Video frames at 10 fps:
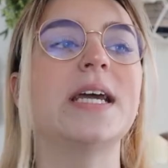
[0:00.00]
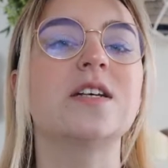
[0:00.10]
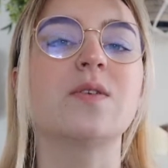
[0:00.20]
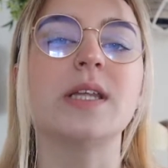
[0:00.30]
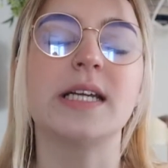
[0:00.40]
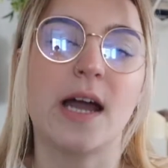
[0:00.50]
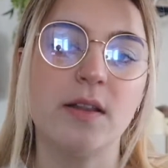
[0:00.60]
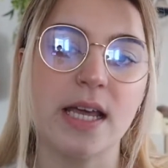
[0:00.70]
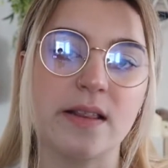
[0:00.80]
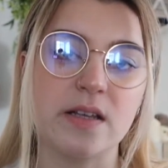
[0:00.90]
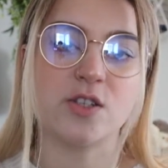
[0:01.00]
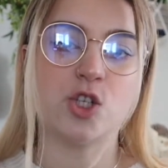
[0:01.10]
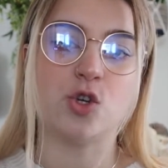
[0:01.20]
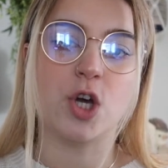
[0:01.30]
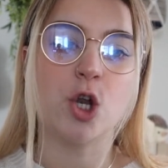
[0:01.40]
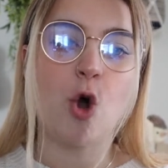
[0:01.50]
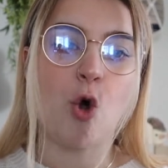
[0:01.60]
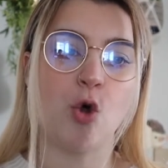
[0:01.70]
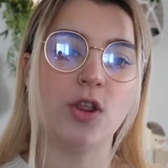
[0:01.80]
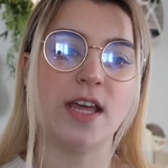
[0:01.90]
Because with an account like this, you can
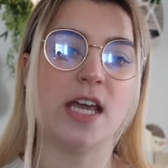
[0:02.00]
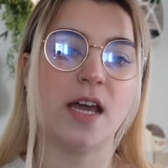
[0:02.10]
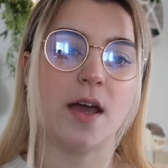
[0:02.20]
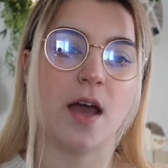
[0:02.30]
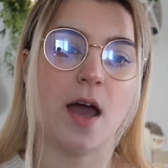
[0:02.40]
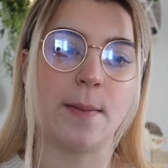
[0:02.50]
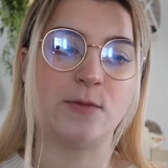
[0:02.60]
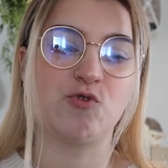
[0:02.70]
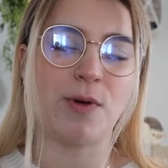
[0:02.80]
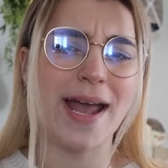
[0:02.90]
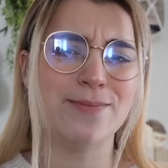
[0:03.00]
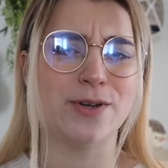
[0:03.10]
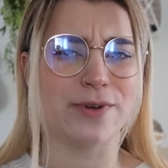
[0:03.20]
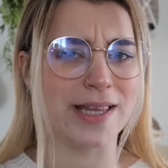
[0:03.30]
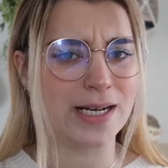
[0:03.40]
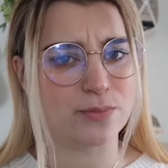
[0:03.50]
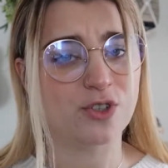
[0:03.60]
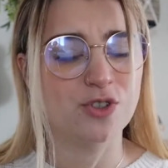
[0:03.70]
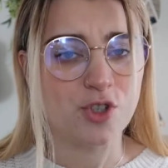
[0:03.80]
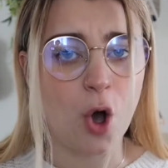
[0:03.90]
only try and be
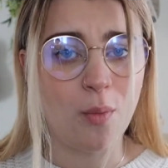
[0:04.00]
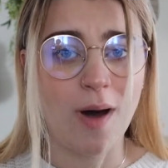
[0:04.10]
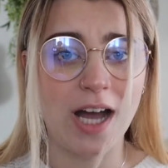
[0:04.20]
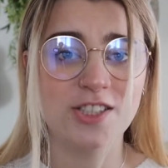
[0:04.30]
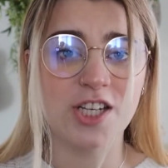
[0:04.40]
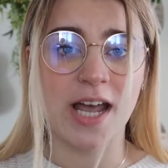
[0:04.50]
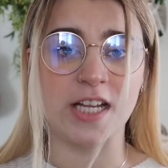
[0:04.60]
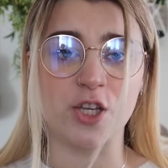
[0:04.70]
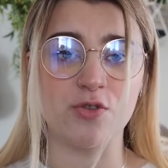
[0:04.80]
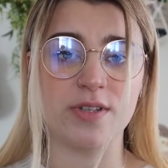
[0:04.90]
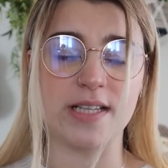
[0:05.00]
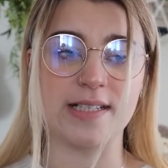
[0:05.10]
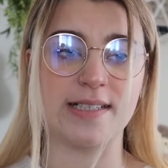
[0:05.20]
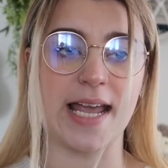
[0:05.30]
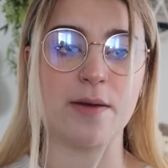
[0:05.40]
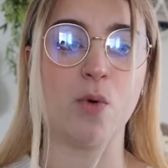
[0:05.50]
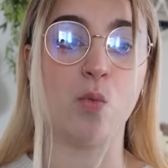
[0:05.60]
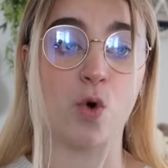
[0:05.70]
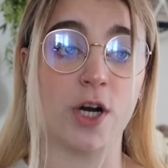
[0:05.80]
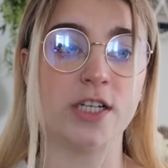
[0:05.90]
relatable so much and use the
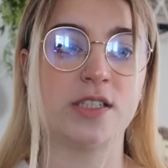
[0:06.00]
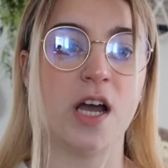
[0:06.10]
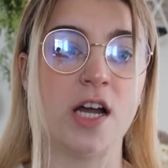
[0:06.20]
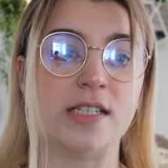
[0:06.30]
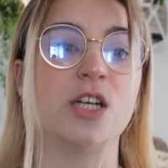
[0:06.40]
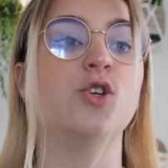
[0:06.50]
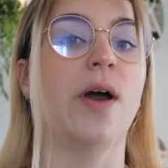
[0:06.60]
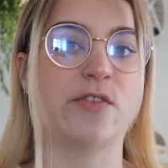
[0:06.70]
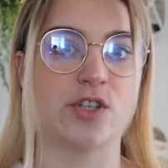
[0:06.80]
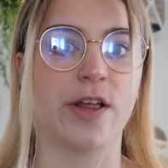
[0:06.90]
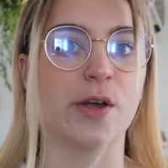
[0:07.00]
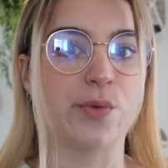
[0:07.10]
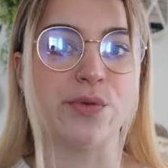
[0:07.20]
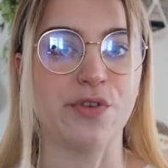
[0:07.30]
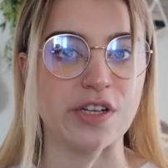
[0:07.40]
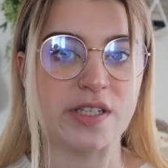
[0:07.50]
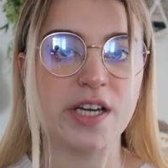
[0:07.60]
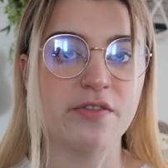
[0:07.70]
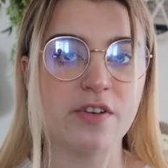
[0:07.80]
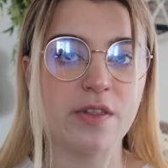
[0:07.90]
same words until you have to start like
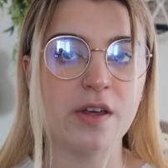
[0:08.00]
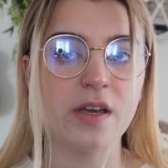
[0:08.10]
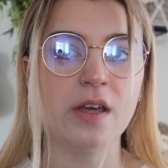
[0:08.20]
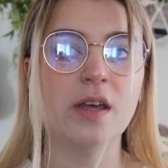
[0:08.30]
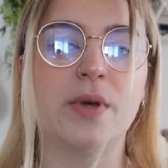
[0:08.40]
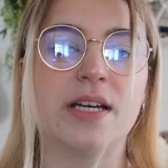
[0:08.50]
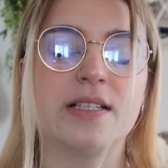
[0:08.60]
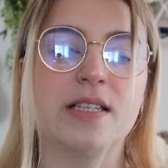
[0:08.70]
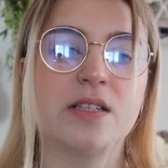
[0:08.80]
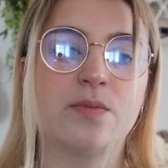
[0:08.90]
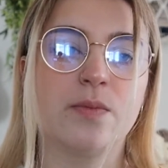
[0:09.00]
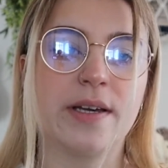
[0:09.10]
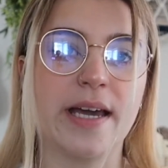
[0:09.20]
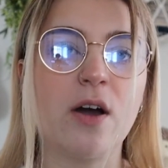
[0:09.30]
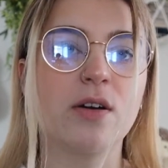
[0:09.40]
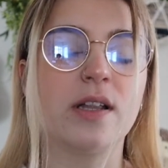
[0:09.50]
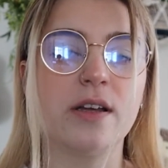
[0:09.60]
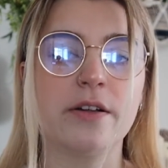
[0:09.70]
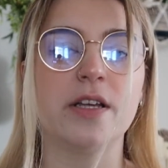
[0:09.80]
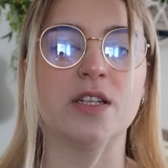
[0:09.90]
rephrasing everything, because this account
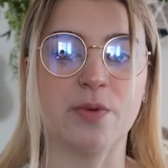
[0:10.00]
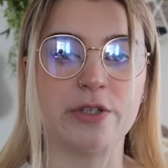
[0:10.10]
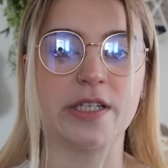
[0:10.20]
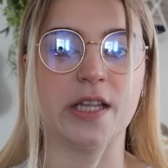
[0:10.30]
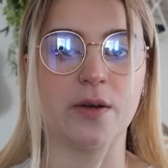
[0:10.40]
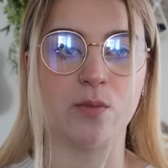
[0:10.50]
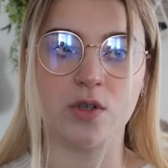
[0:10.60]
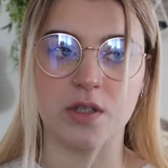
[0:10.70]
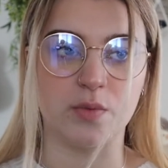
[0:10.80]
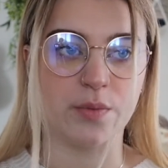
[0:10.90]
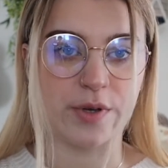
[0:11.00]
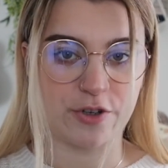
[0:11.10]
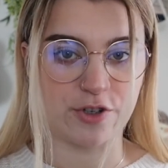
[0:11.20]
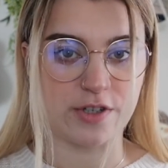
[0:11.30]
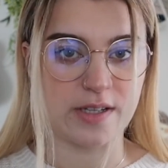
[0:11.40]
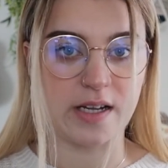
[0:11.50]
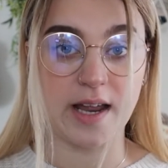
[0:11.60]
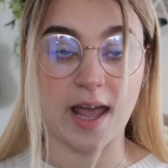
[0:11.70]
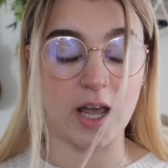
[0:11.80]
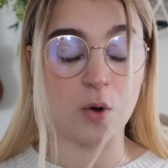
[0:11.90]
clearly is posting like multiple pictures a
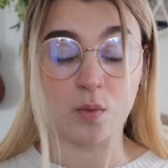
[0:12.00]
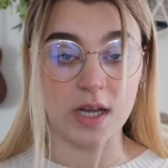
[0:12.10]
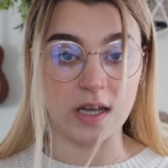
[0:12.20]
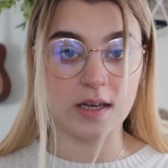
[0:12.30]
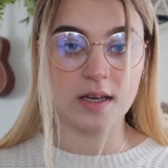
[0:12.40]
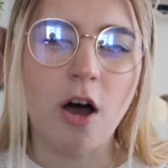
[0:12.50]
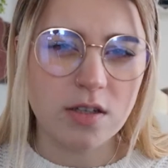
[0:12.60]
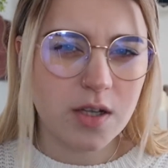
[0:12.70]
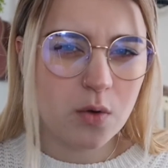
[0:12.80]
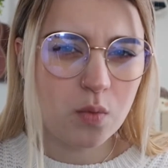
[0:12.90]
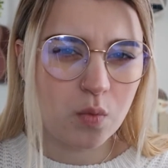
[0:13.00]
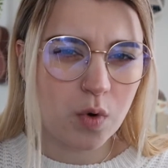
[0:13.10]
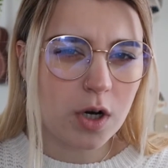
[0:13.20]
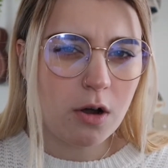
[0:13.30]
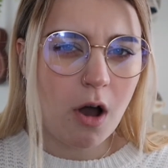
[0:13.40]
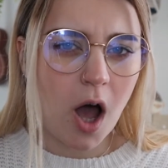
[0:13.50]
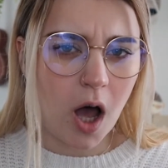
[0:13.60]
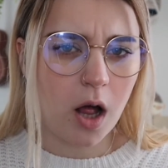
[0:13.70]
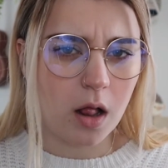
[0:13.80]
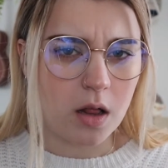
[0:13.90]
day, a week. Also, we're
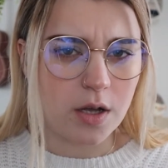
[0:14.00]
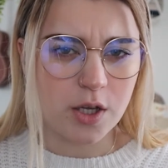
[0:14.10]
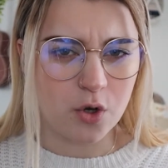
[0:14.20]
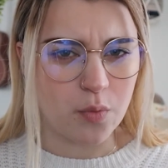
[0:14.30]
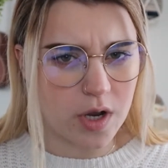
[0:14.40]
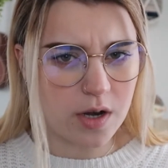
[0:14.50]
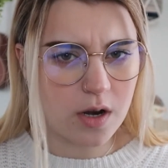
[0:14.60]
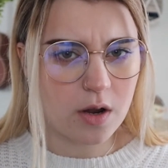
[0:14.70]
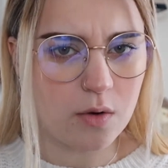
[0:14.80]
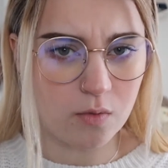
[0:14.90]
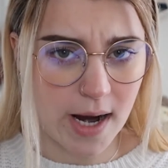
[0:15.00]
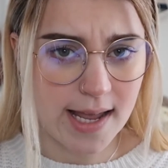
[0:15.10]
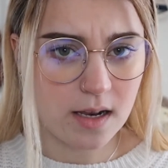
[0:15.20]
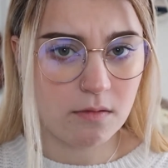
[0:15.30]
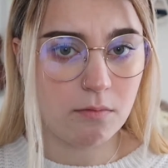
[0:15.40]
all human, right?